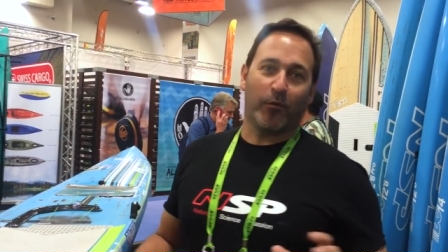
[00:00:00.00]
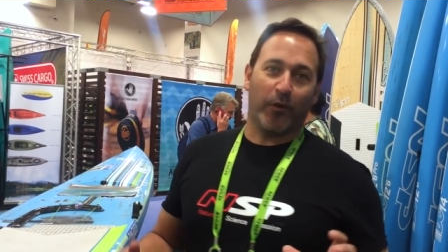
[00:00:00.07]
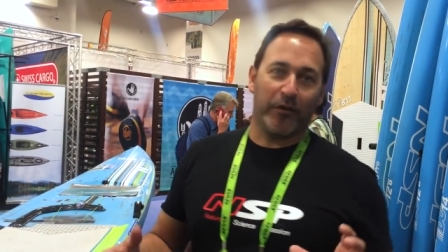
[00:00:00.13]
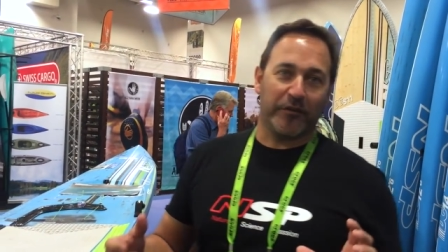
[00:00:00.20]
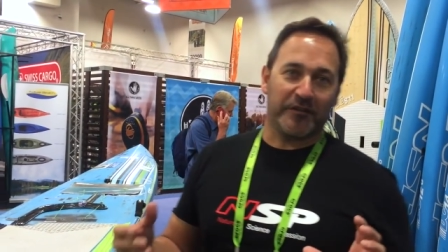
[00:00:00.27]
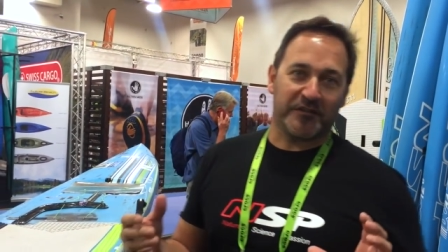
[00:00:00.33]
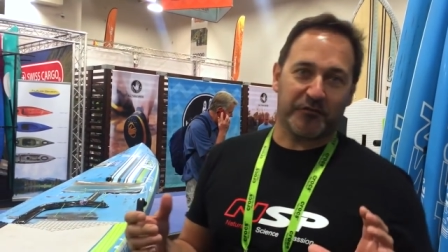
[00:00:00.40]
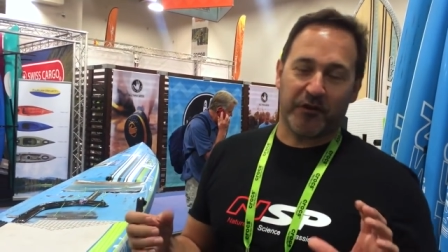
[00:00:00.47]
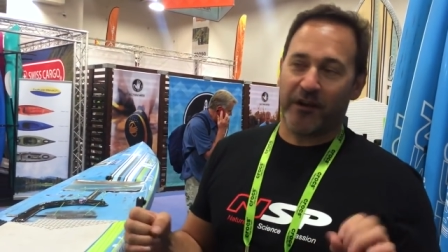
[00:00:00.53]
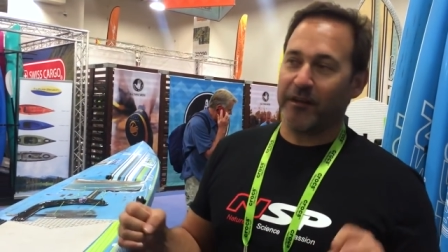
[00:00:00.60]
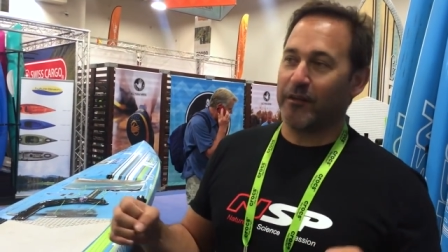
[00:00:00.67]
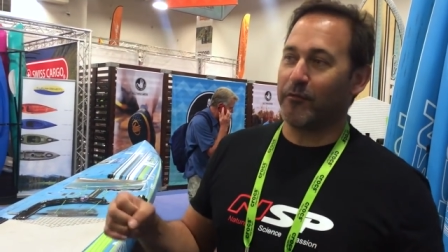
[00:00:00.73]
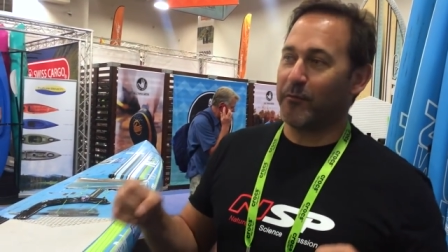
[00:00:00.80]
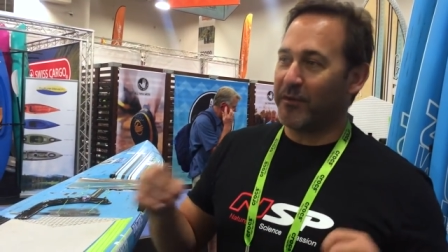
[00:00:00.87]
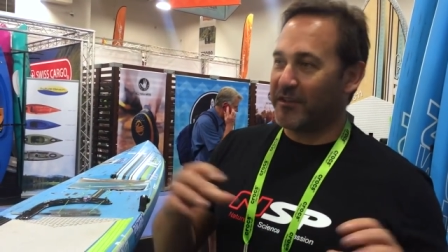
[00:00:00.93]
we're in
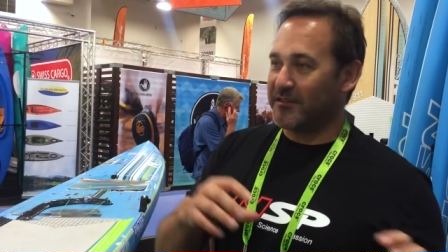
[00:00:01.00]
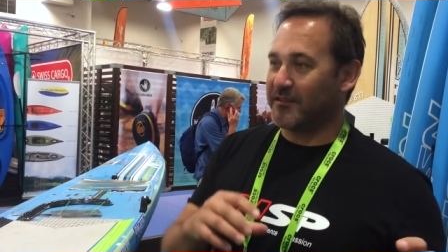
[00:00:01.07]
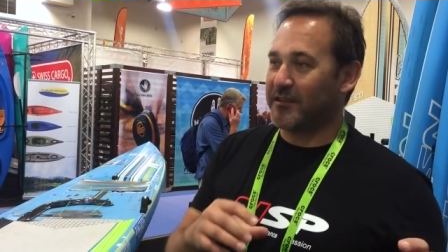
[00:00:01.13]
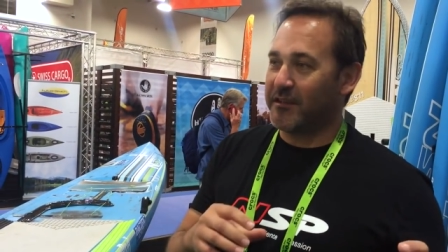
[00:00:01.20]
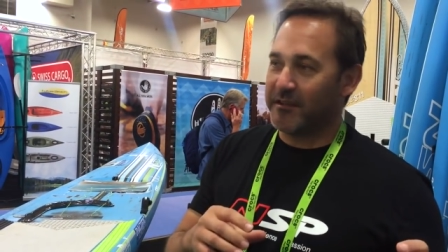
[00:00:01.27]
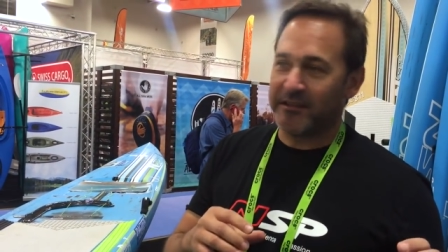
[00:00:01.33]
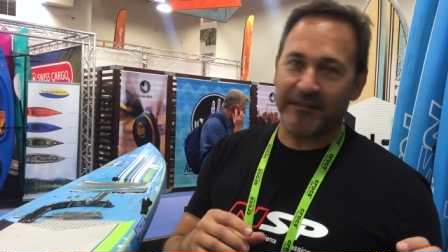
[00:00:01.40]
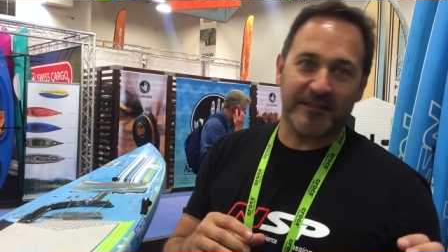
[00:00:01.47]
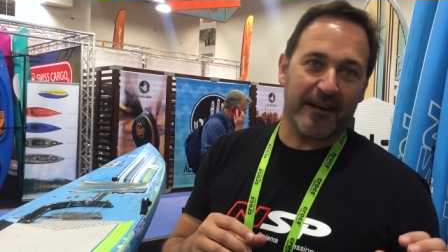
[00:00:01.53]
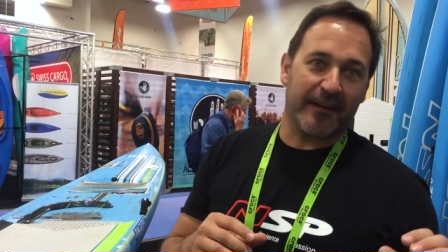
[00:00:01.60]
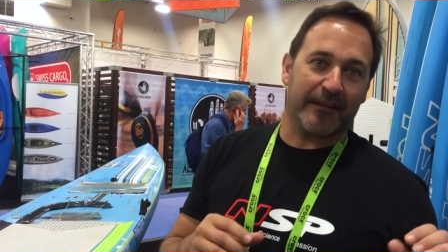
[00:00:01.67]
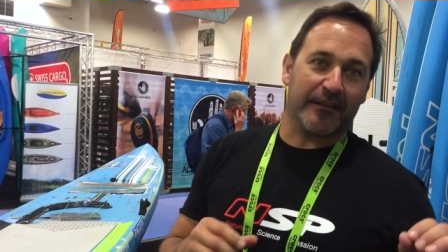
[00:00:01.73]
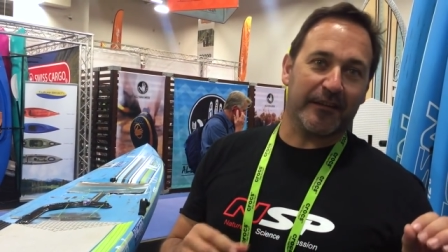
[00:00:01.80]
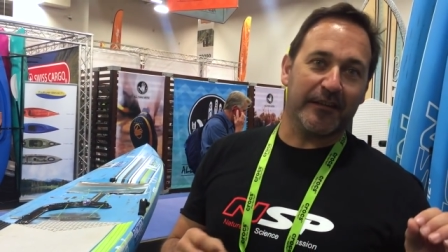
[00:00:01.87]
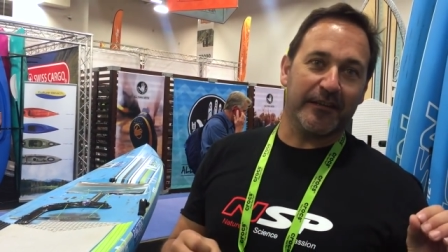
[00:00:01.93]
Australia and we can see that he's
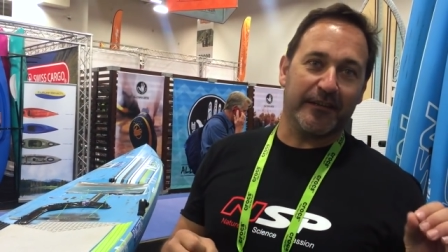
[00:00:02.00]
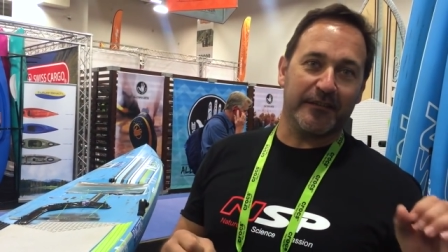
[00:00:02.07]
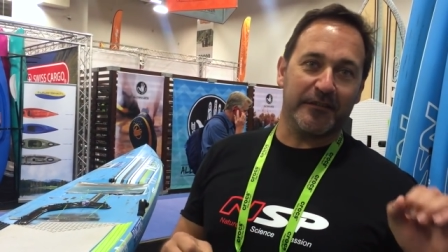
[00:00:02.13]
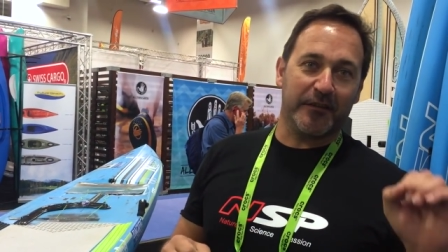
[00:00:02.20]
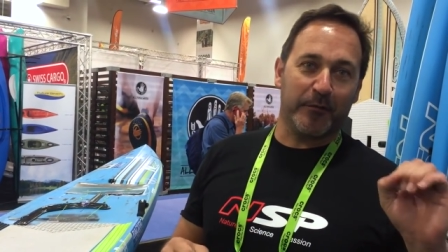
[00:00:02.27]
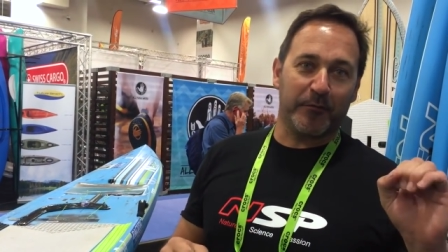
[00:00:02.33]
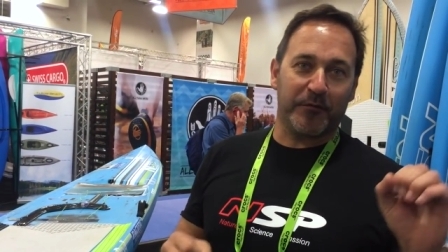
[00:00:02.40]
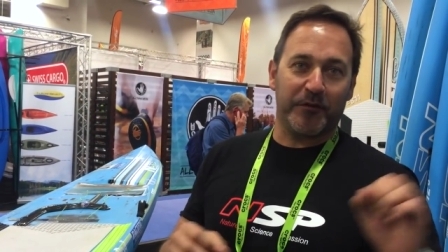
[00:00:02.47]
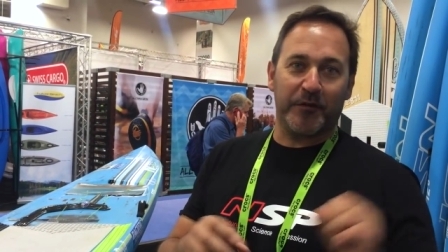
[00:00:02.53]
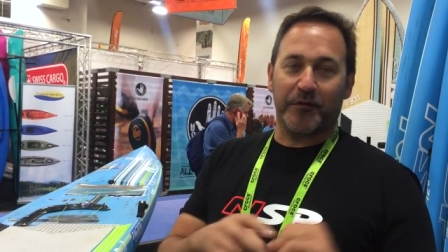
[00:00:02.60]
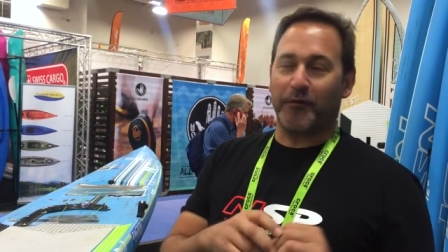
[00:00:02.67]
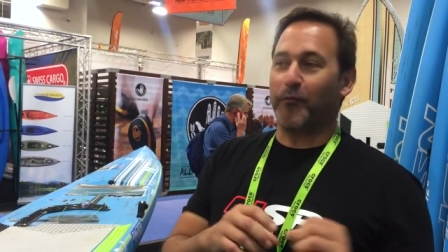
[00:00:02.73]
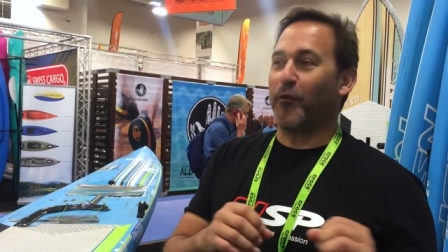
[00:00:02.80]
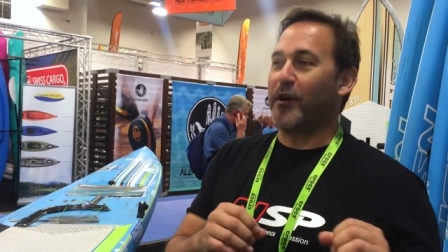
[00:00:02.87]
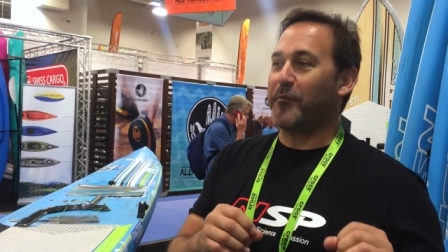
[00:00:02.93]
out in lead, you know, with the,
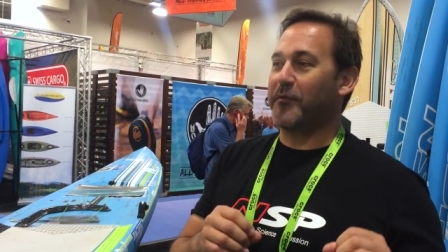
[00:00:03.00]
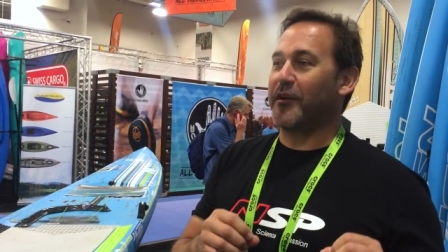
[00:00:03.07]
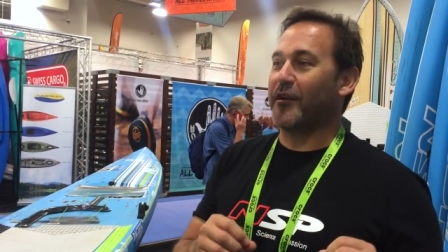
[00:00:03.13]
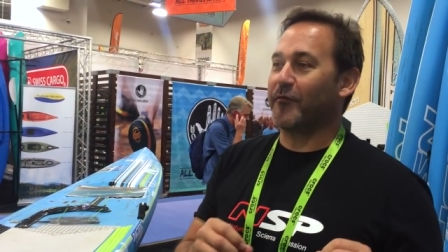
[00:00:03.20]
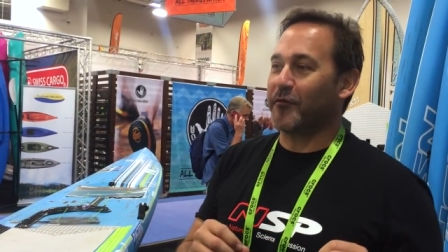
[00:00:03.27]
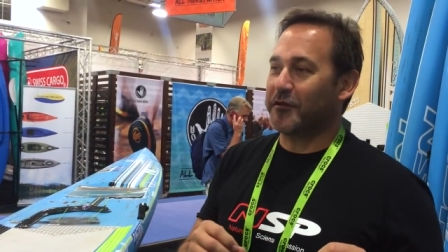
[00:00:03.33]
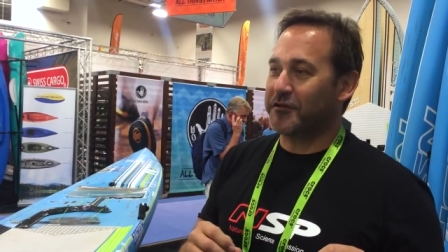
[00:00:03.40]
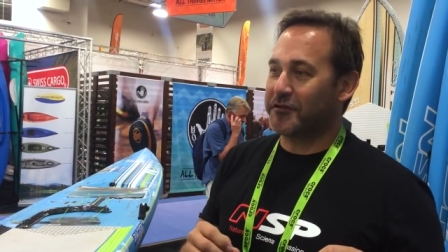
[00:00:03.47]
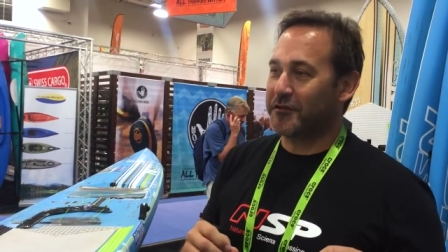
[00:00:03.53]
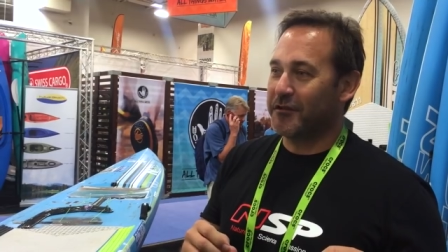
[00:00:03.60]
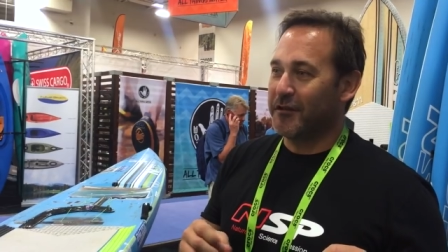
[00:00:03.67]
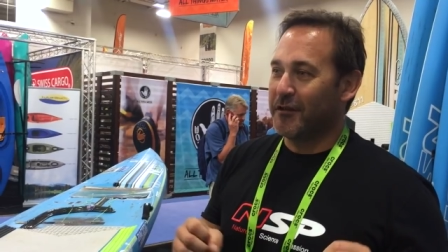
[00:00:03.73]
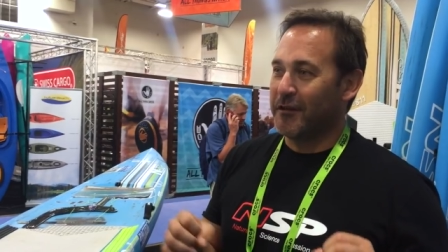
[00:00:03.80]
the web coverage.